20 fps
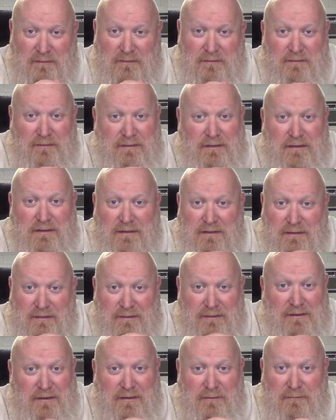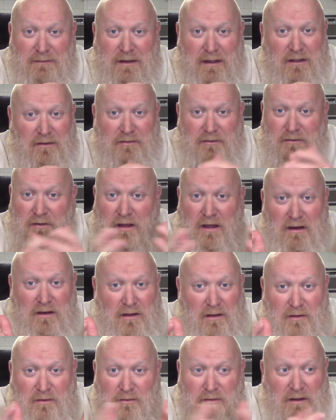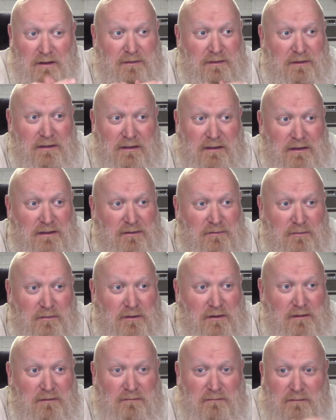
Sit, sit them down. They're not long. I think each one of